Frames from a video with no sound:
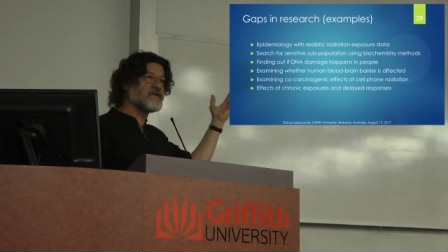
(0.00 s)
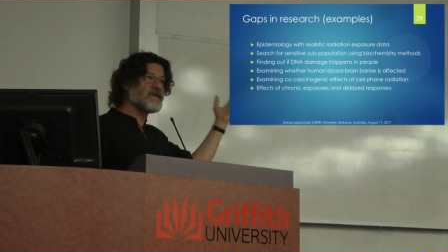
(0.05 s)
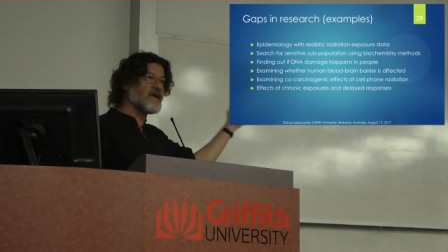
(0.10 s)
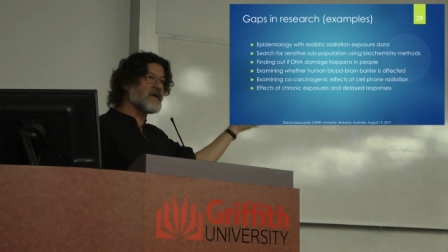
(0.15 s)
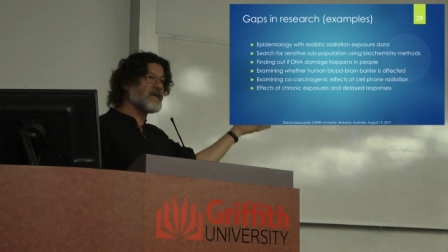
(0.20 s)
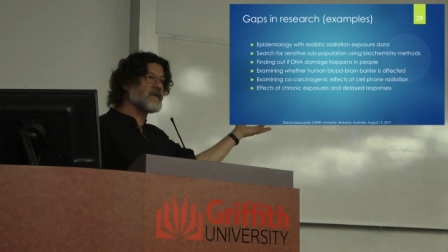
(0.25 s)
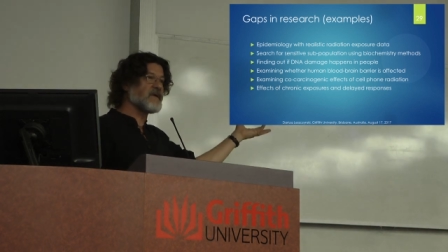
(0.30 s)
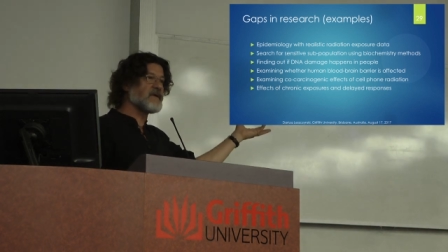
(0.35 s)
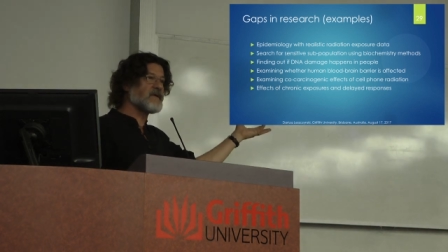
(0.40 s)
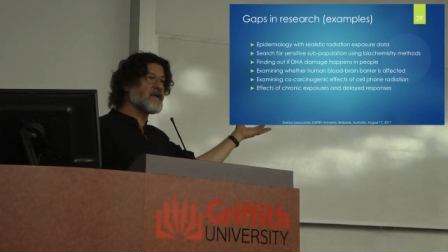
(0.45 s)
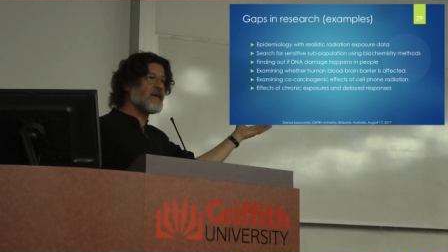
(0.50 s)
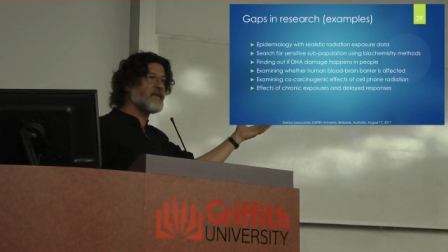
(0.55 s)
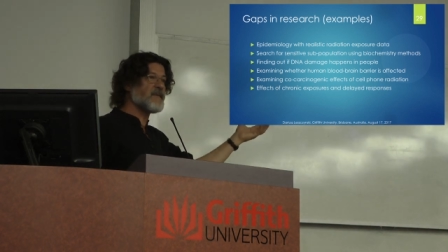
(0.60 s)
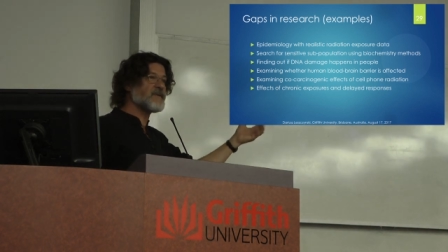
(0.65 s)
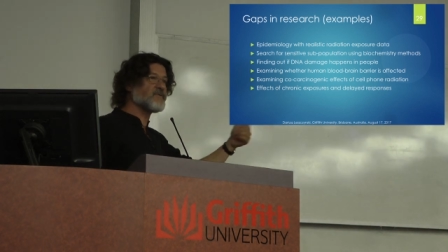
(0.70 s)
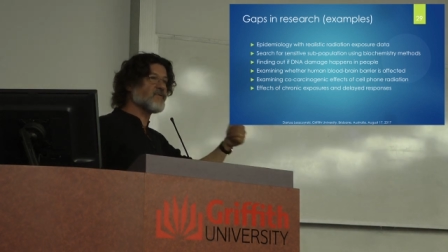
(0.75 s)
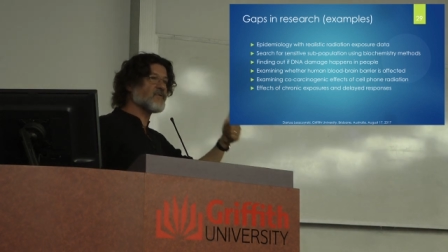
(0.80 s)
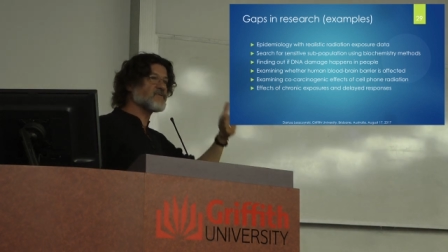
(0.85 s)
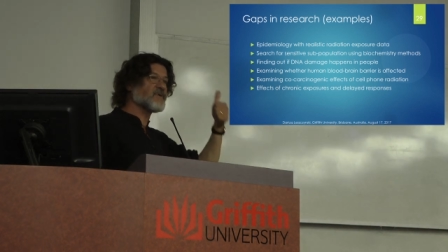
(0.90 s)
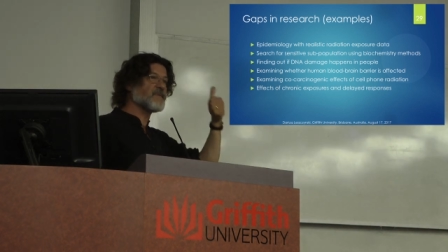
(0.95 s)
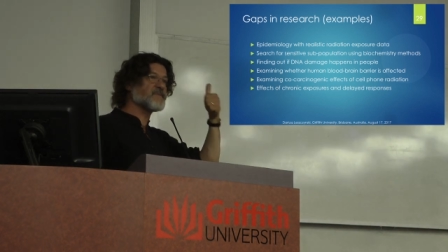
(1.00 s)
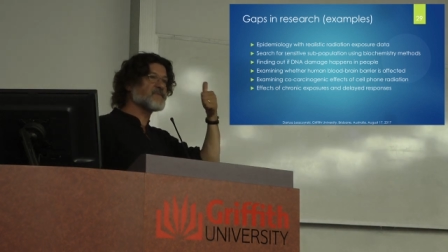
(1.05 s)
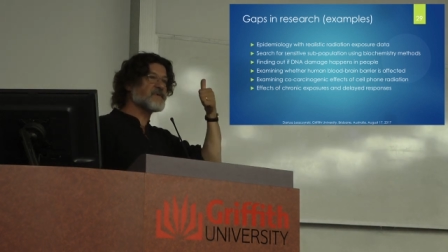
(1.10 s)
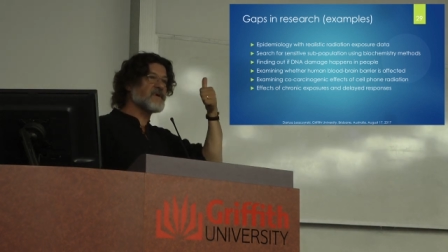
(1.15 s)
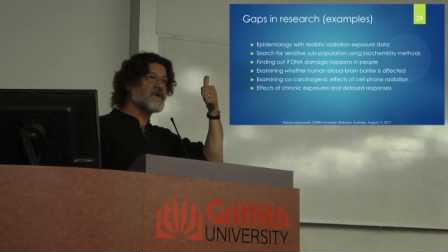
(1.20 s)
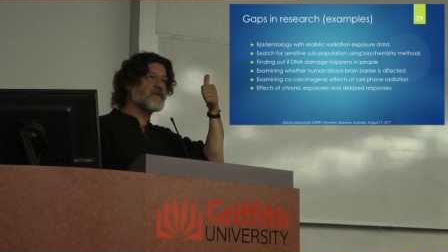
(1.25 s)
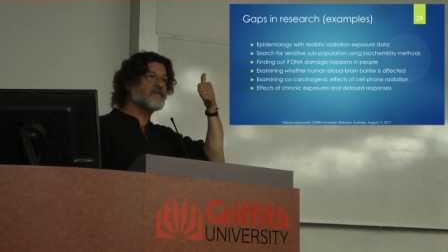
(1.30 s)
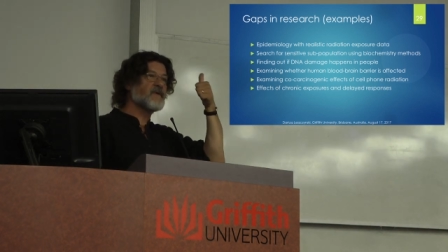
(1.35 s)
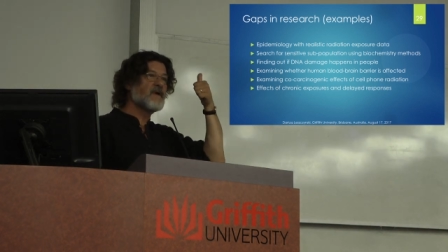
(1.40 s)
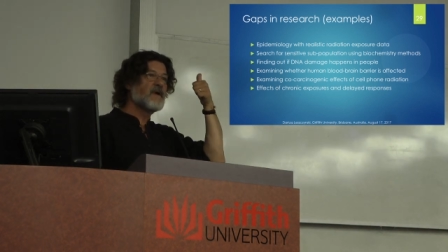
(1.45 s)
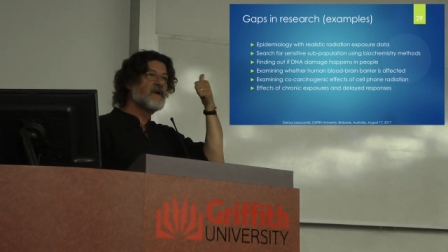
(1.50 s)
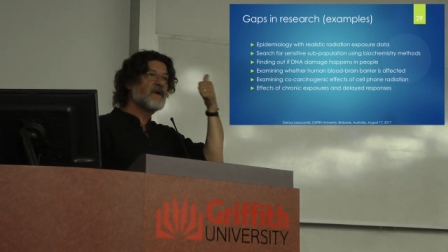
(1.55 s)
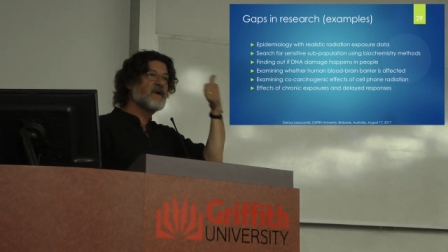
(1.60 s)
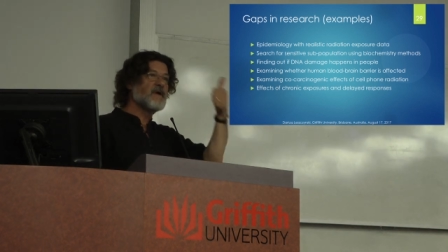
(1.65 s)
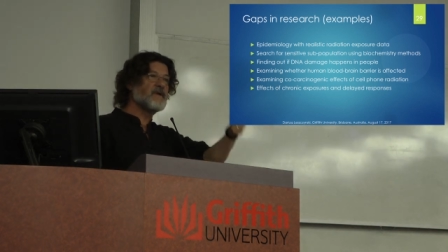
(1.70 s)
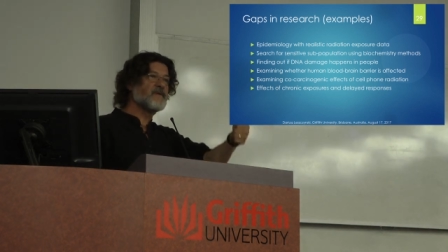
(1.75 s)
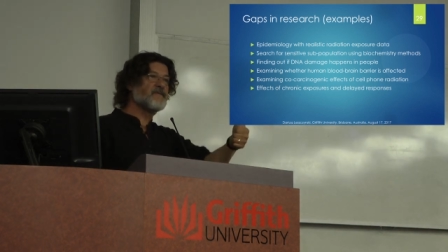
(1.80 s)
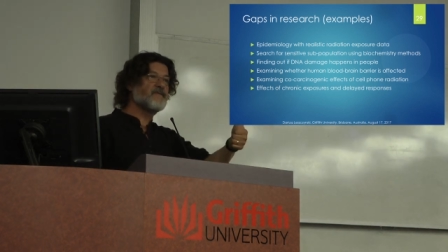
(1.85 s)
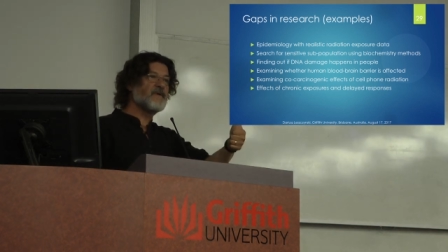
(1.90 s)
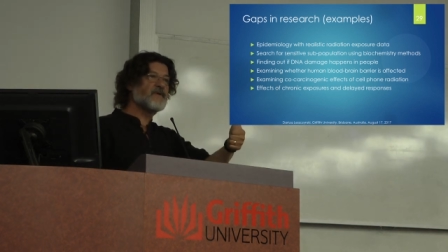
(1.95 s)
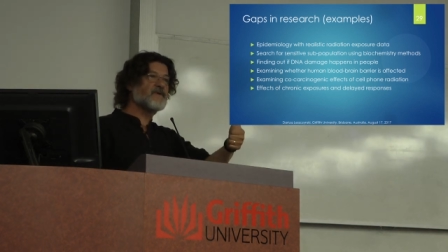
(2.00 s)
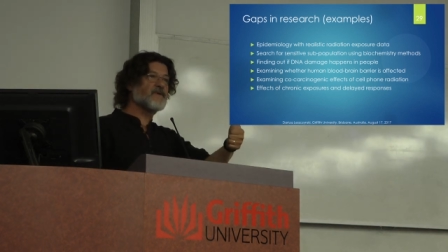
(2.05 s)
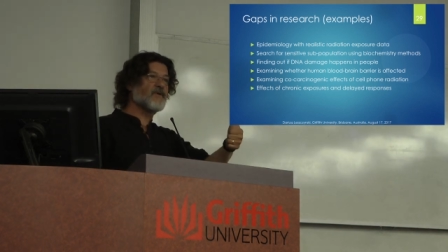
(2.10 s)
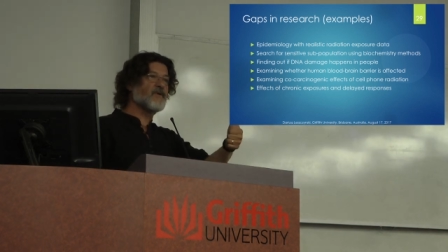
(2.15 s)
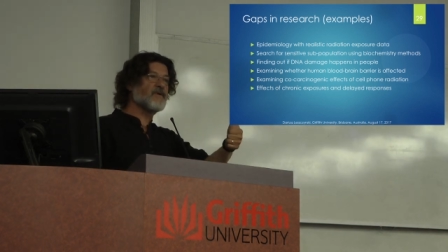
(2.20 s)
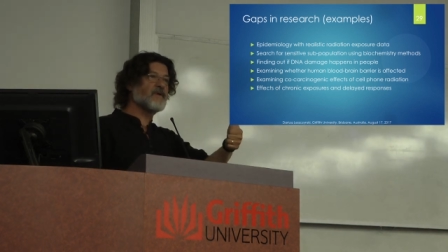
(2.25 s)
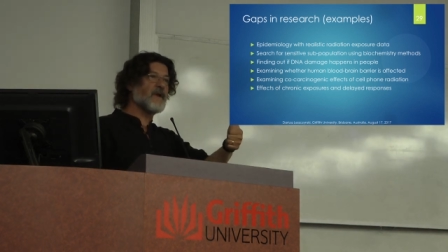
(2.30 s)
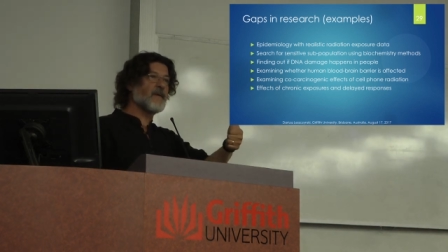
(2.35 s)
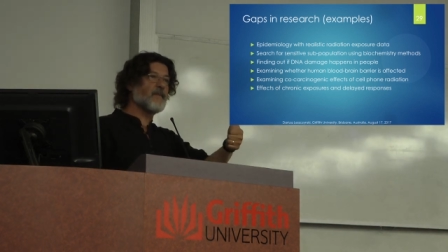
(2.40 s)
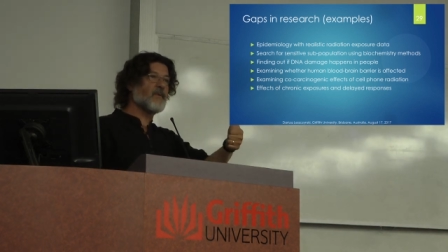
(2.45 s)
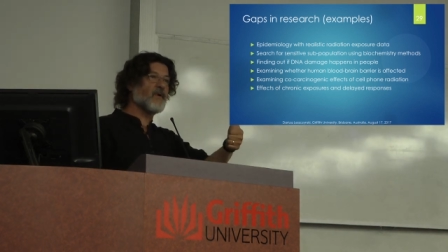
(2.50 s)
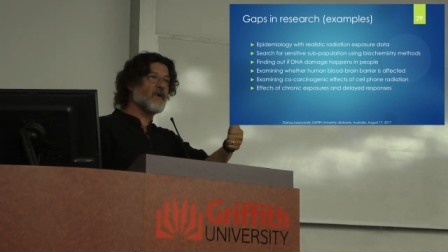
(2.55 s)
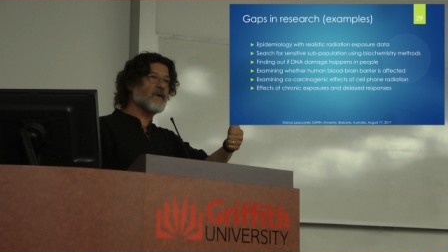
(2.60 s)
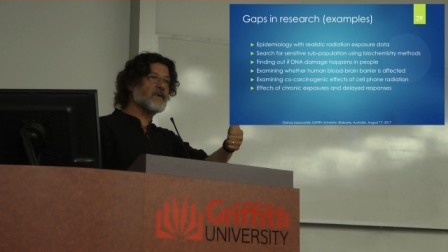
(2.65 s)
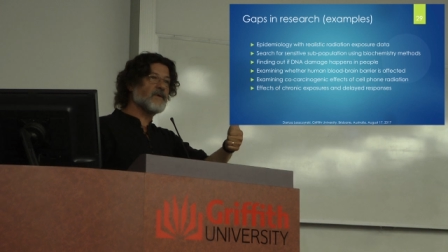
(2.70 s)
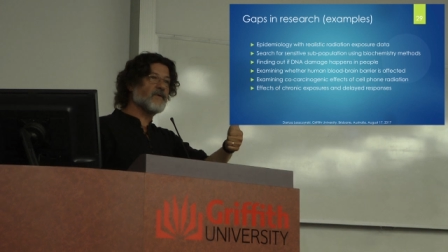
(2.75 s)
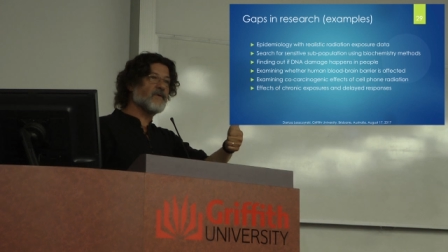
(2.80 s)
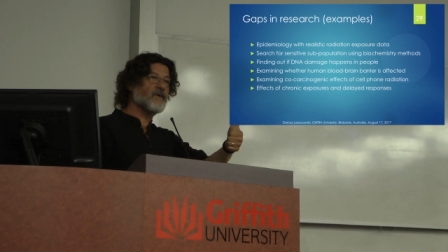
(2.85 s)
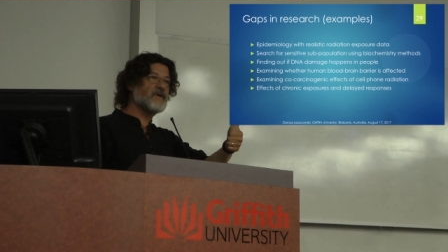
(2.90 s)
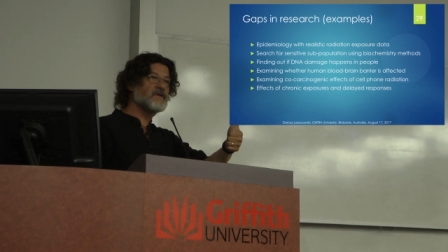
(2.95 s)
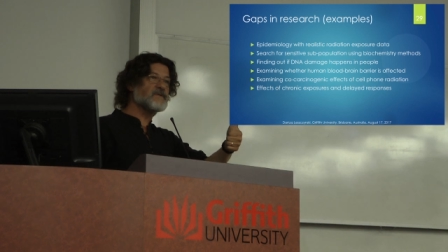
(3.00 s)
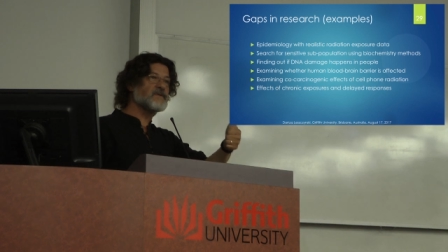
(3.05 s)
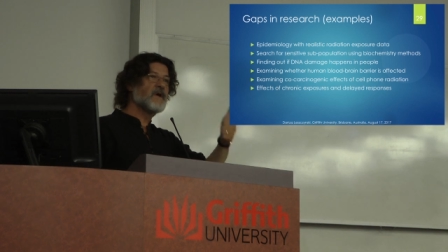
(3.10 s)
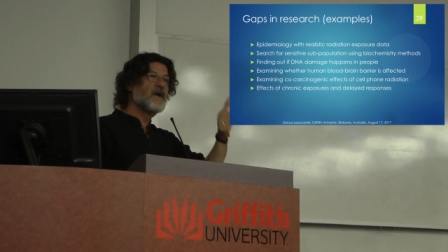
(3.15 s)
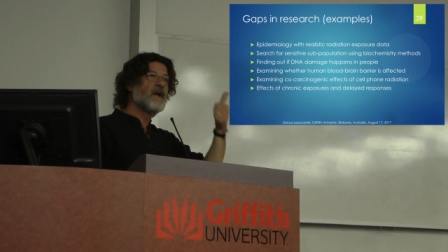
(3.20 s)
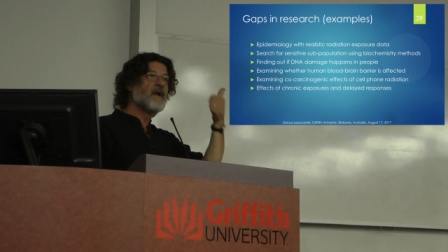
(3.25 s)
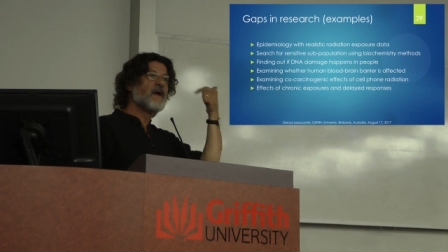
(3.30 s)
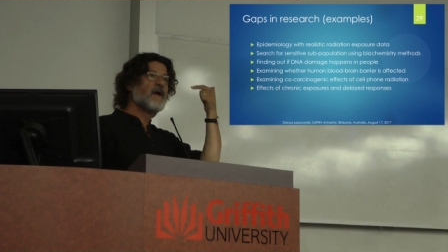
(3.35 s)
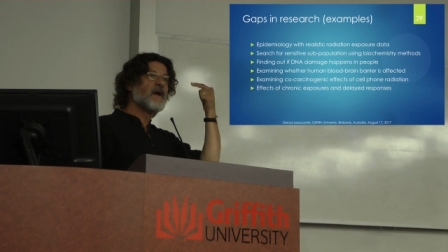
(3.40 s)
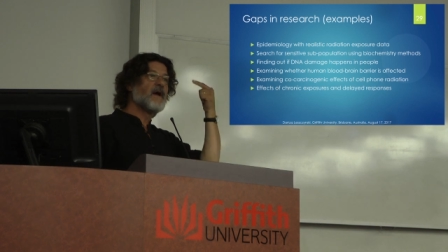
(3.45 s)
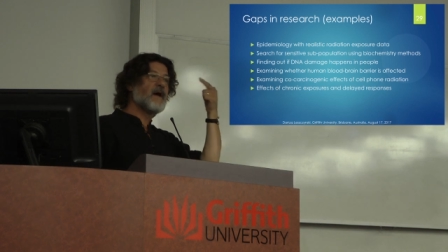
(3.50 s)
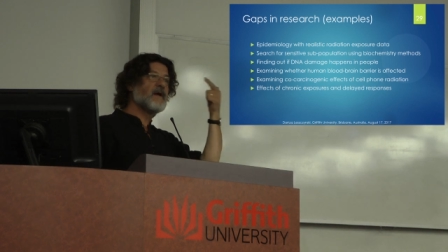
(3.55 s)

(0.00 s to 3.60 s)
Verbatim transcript: this DNA damage was observed in vitro in laboratories